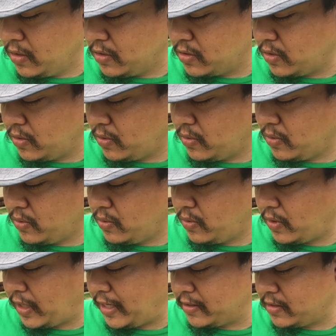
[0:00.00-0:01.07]
So
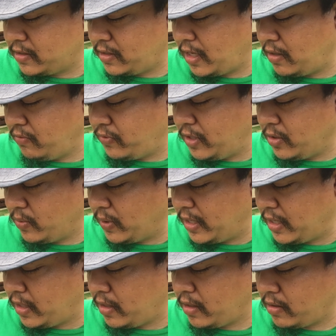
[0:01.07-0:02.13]
at 10 feet
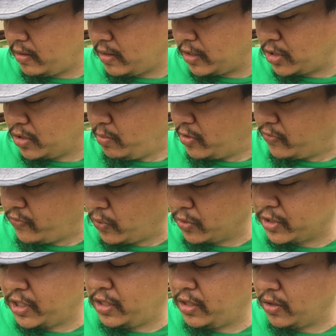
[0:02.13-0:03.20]
away, that should be
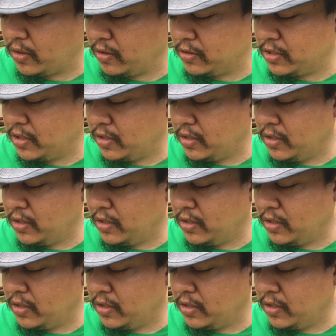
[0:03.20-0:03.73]
14 yards.